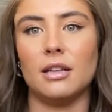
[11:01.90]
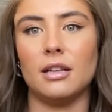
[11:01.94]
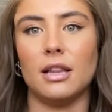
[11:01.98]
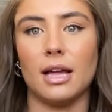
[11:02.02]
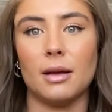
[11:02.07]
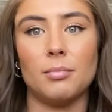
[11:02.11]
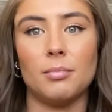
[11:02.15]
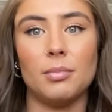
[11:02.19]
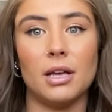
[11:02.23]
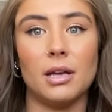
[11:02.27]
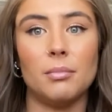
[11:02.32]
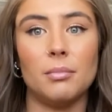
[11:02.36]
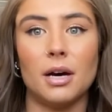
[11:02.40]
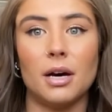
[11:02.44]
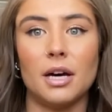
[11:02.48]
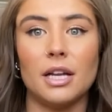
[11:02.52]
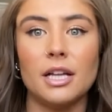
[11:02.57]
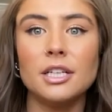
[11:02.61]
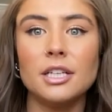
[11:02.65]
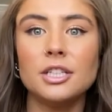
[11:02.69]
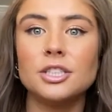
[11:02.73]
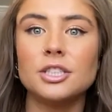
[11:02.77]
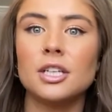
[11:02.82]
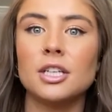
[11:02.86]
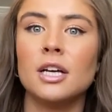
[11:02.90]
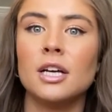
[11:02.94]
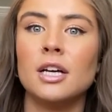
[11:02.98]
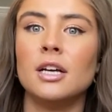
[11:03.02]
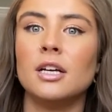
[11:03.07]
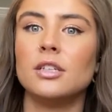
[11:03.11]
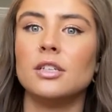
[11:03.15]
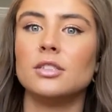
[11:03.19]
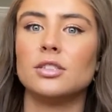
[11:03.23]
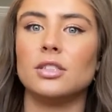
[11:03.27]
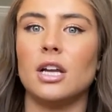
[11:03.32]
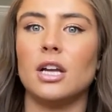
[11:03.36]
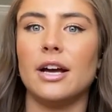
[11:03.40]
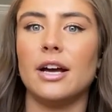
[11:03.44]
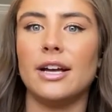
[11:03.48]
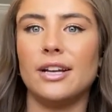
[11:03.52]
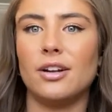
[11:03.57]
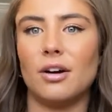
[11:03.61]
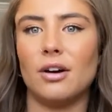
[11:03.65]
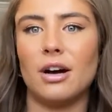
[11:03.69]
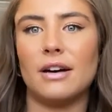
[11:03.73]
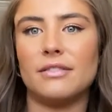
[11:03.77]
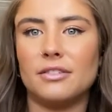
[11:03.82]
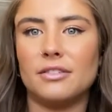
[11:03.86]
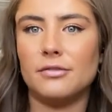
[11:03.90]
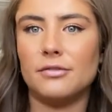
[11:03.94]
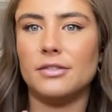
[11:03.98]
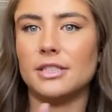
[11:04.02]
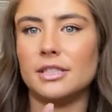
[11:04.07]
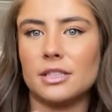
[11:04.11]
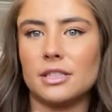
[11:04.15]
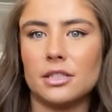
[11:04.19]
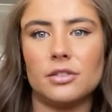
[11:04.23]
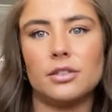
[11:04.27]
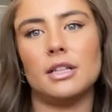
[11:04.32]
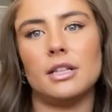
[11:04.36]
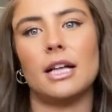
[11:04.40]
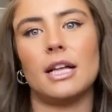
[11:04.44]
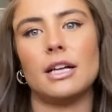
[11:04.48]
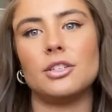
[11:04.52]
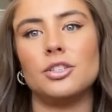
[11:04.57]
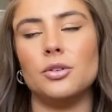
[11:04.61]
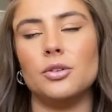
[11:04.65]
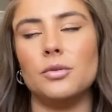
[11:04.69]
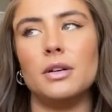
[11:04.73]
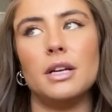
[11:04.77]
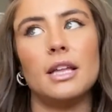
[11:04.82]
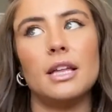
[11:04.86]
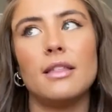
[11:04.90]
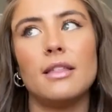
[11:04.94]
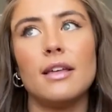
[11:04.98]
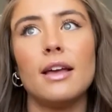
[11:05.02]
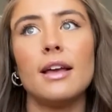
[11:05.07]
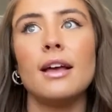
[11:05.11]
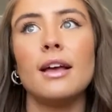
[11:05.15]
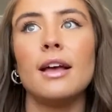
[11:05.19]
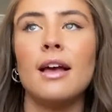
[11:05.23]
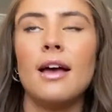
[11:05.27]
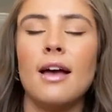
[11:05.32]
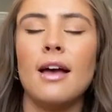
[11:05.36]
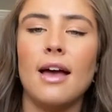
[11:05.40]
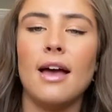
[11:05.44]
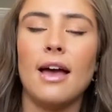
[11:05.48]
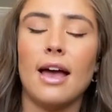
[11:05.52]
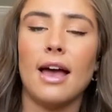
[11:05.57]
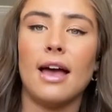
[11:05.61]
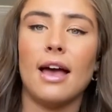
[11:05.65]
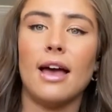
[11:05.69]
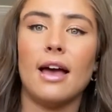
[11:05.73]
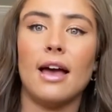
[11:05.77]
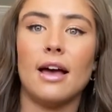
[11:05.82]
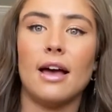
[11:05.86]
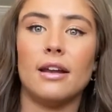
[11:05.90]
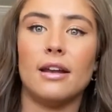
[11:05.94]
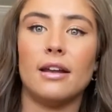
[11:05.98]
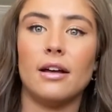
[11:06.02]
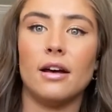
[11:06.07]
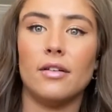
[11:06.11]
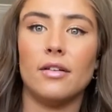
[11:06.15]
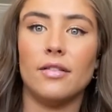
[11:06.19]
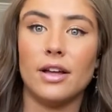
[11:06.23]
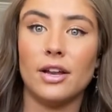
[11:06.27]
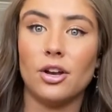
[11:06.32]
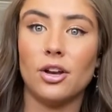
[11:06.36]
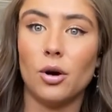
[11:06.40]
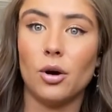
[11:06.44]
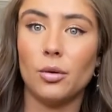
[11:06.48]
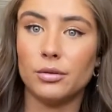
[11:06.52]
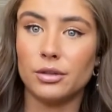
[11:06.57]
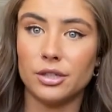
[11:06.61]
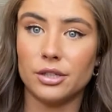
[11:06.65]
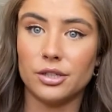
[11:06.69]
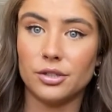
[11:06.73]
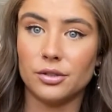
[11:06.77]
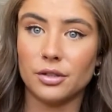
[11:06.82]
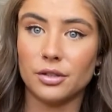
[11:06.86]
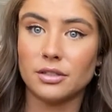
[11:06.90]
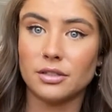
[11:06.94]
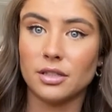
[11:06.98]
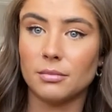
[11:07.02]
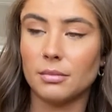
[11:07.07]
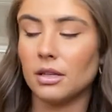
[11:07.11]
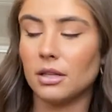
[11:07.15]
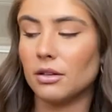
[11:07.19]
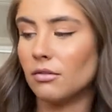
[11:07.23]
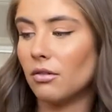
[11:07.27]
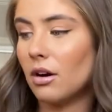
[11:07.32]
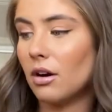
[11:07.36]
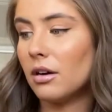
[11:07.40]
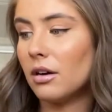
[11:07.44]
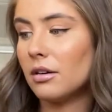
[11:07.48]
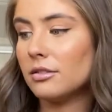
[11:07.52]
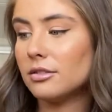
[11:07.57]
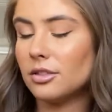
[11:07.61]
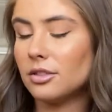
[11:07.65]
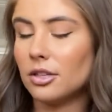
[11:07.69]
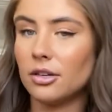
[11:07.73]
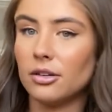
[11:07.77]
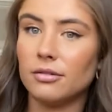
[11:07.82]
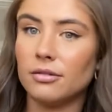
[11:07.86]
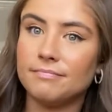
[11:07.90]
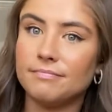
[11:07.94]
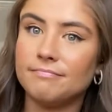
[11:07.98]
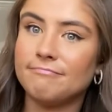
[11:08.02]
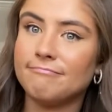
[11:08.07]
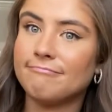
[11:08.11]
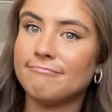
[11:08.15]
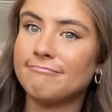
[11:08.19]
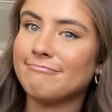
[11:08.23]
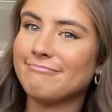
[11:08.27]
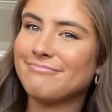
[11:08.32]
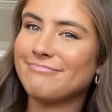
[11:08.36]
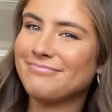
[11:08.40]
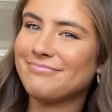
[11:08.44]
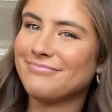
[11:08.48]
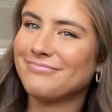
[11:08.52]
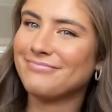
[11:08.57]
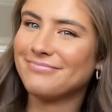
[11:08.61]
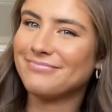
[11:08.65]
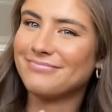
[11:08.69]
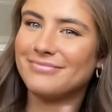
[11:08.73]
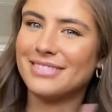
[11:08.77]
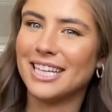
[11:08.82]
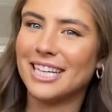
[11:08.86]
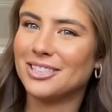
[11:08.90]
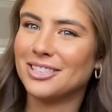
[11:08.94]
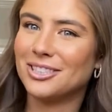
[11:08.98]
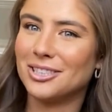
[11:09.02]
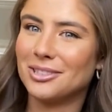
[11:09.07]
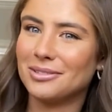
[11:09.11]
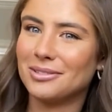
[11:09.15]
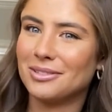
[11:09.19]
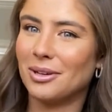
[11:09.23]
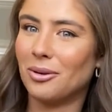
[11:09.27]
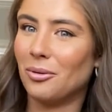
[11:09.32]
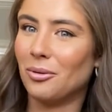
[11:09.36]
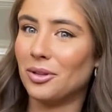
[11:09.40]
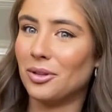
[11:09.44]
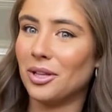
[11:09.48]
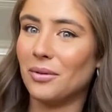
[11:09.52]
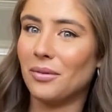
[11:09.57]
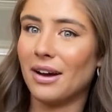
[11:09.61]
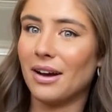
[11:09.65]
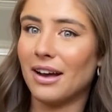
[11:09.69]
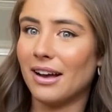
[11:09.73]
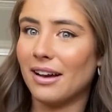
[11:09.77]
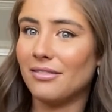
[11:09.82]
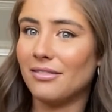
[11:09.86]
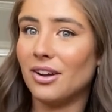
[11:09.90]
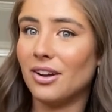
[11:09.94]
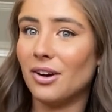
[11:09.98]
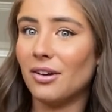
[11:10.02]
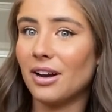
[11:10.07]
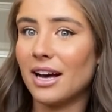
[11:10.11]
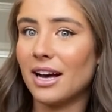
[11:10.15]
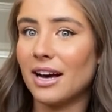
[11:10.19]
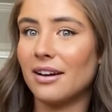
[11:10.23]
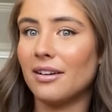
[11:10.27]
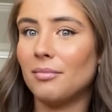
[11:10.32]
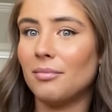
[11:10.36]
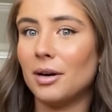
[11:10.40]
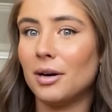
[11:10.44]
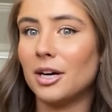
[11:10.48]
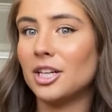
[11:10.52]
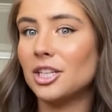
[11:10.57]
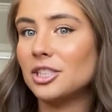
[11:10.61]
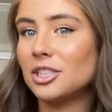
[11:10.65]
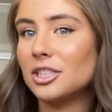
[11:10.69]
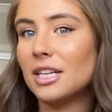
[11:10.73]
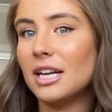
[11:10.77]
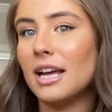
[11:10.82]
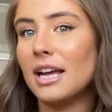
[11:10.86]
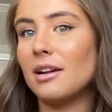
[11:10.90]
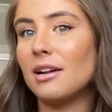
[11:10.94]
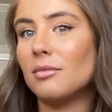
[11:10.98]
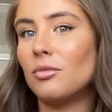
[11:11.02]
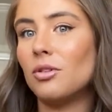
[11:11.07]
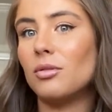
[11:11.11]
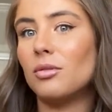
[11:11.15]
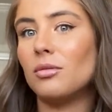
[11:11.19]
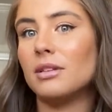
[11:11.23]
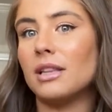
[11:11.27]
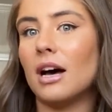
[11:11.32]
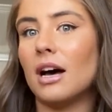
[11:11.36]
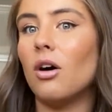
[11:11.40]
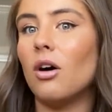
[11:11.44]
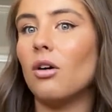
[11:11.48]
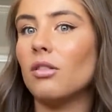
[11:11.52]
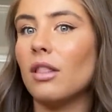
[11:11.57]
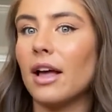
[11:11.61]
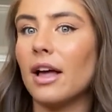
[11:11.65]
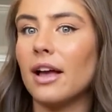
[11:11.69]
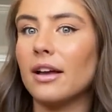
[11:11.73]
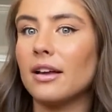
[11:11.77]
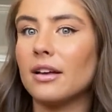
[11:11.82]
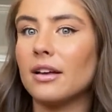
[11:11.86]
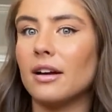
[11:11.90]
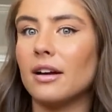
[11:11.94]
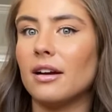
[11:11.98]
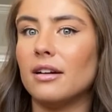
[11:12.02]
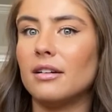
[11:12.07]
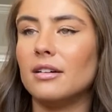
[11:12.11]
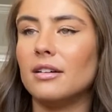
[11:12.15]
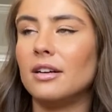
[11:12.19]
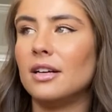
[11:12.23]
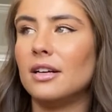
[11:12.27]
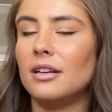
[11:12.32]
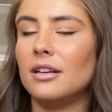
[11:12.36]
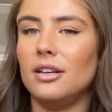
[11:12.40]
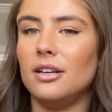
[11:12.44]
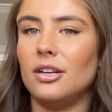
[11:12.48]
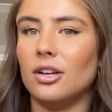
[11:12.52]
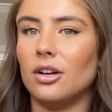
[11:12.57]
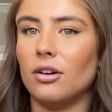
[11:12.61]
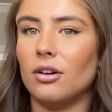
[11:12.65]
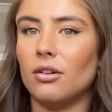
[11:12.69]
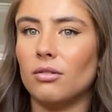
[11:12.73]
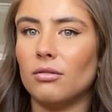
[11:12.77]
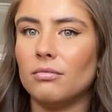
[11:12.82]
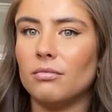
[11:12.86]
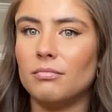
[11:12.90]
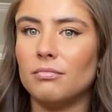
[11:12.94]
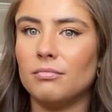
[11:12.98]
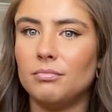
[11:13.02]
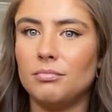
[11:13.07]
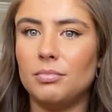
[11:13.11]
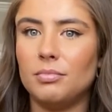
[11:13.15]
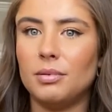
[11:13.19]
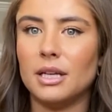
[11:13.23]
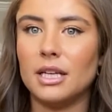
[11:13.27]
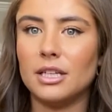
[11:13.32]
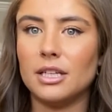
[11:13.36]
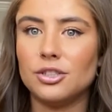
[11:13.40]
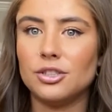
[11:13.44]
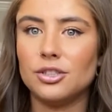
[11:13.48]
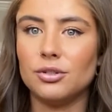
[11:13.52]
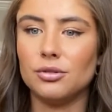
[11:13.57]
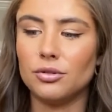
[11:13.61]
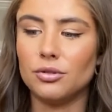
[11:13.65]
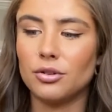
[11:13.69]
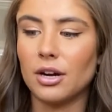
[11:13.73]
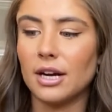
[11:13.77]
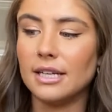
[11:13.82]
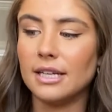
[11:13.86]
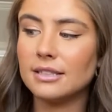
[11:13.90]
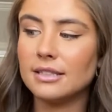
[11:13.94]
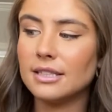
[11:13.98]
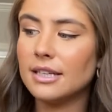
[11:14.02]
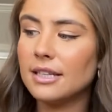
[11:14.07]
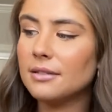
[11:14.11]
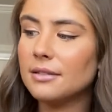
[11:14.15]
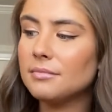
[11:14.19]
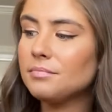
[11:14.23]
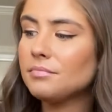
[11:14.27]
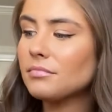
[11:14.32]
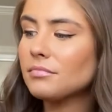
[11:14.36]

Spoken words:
like being punished. So now you don't have to physically like do anything, and they know when they're doing something wrong. So that's just the only way I've known how to punish an animal without like, you know, being too crazy.